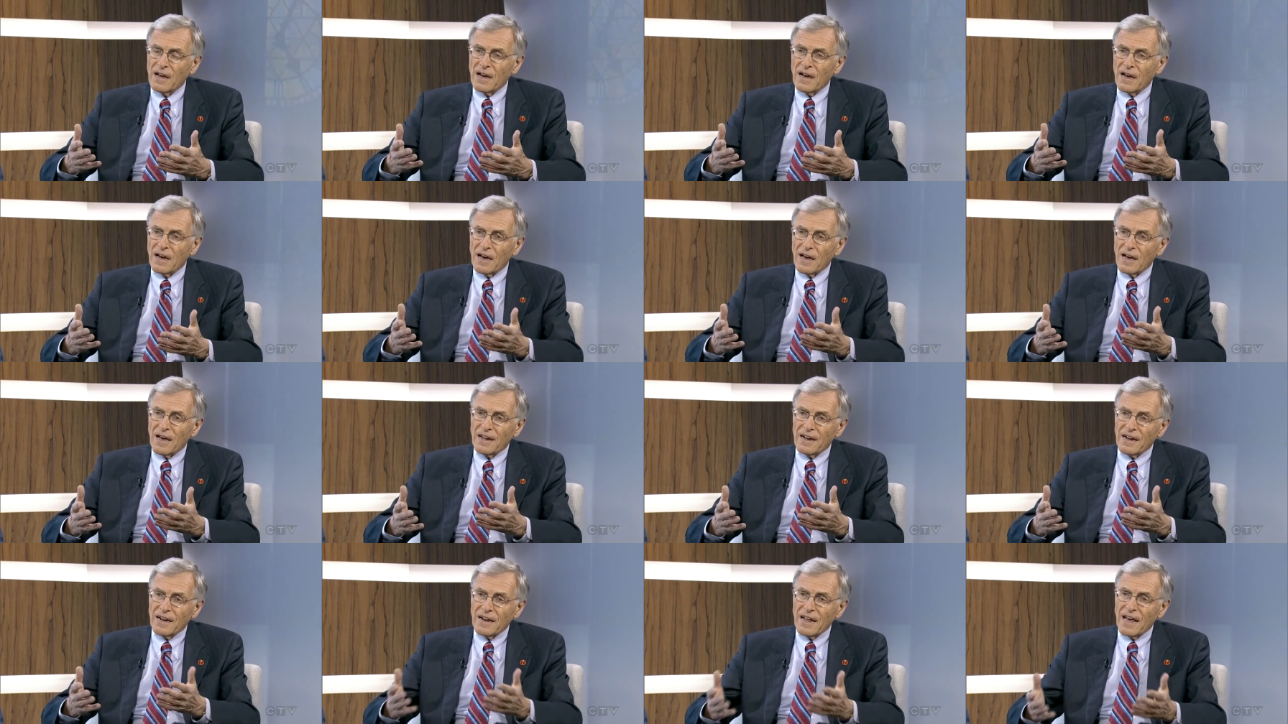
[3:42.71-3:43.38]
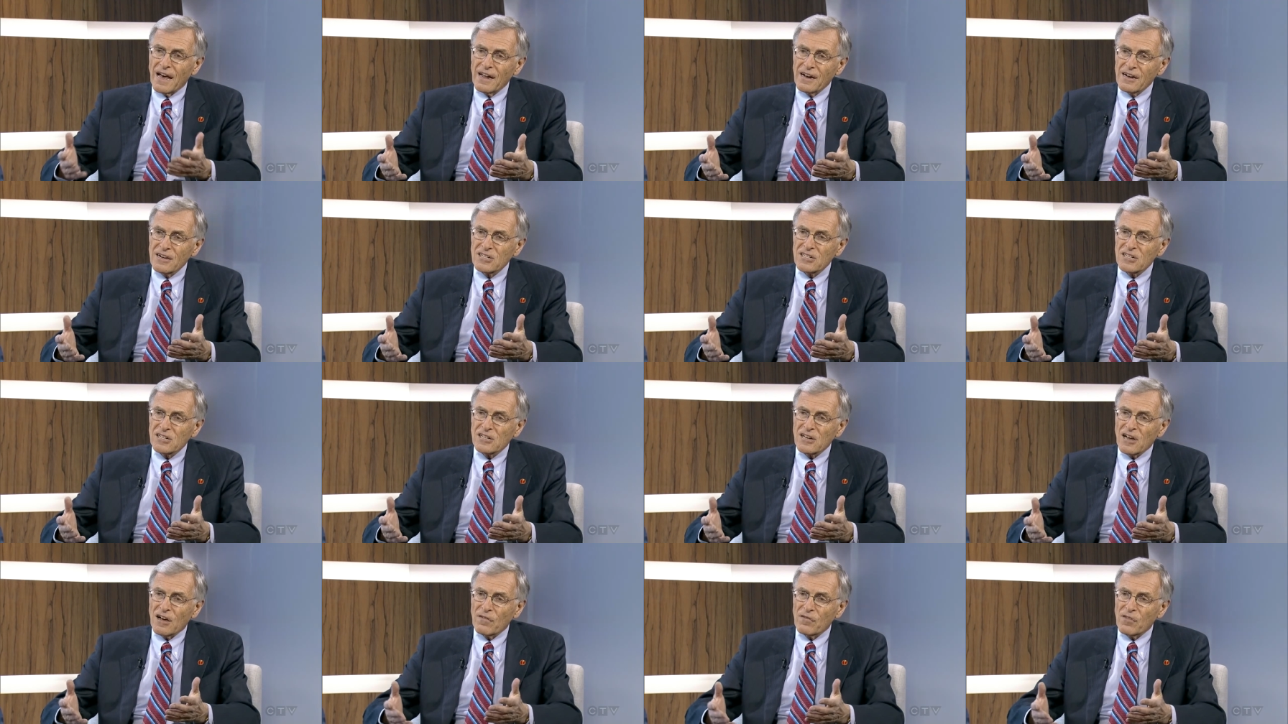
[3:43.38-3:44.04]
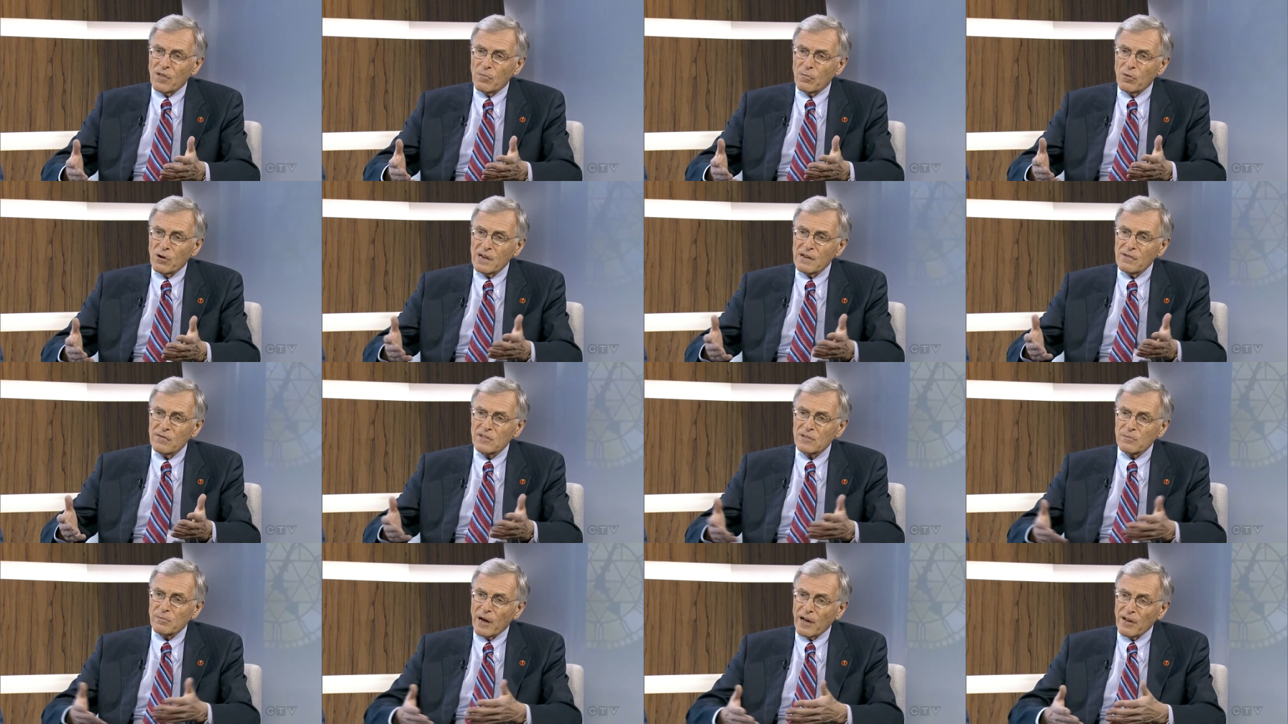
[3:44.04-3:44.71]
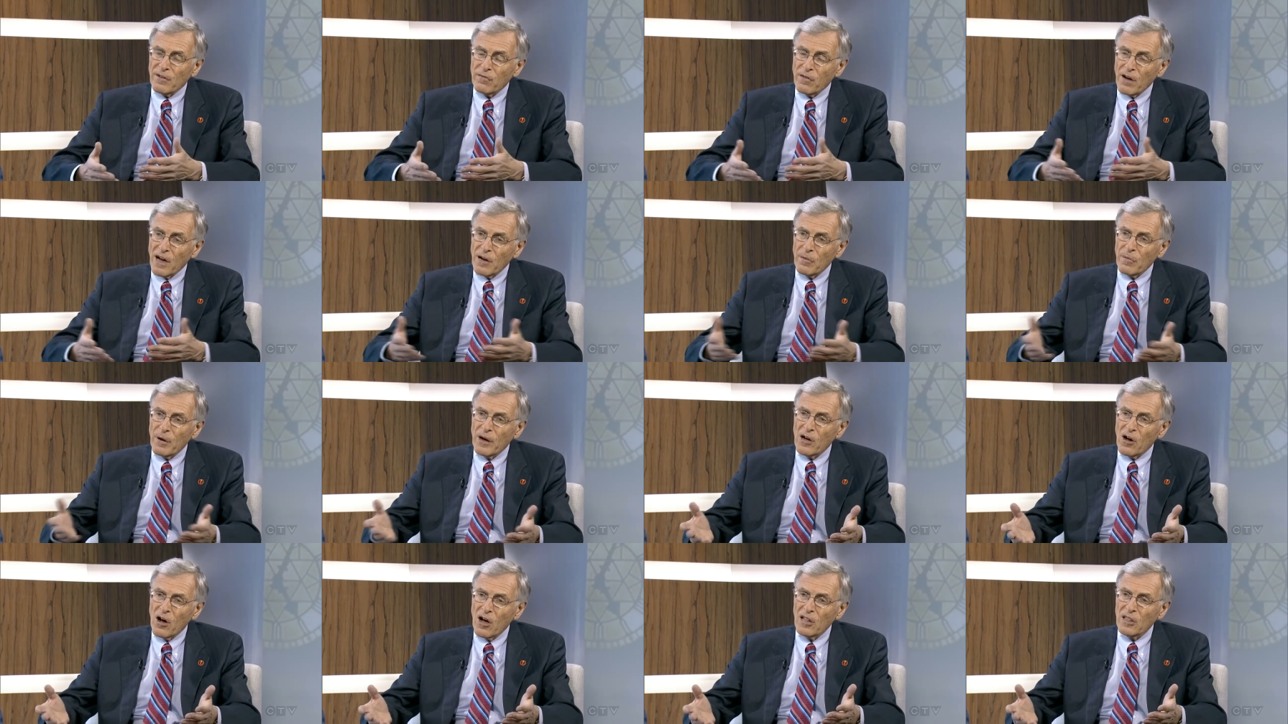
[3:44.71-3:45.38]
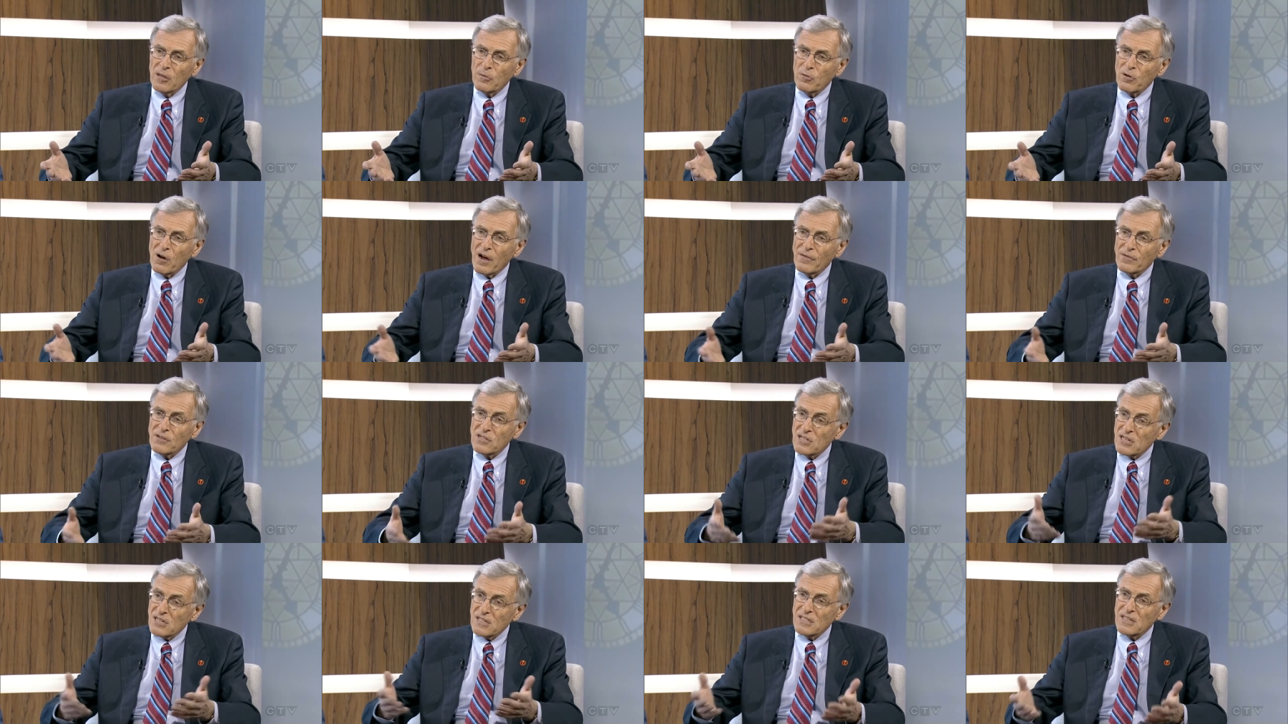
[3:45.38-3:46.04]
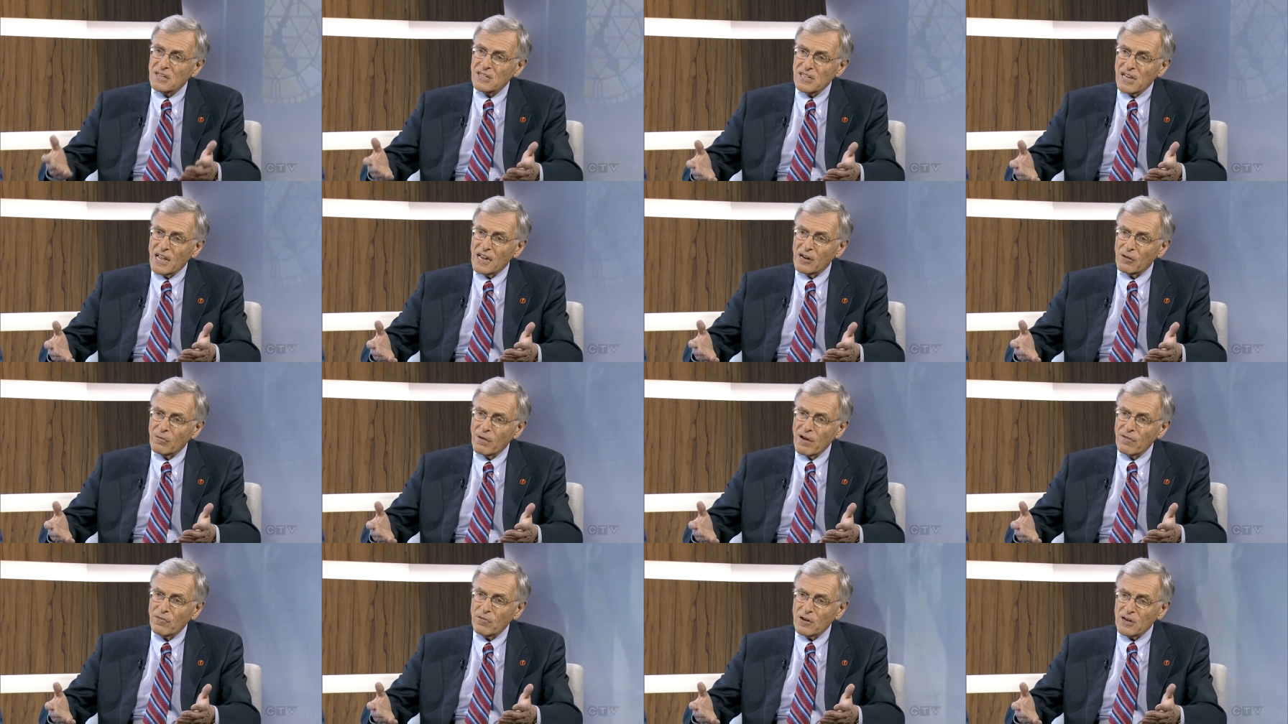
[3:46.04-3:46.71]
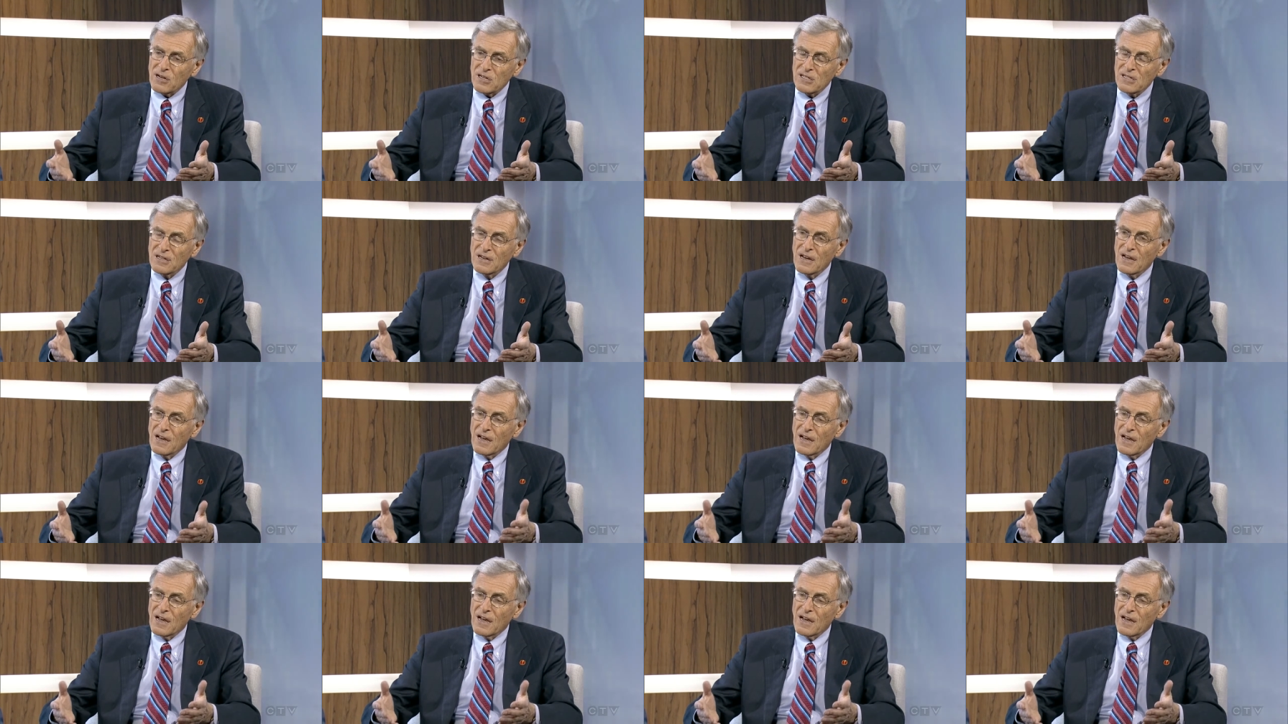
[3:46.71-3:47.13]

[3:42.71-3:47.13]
uh, an analysis of the briefs by, filed by all the provinces in the Senate reference.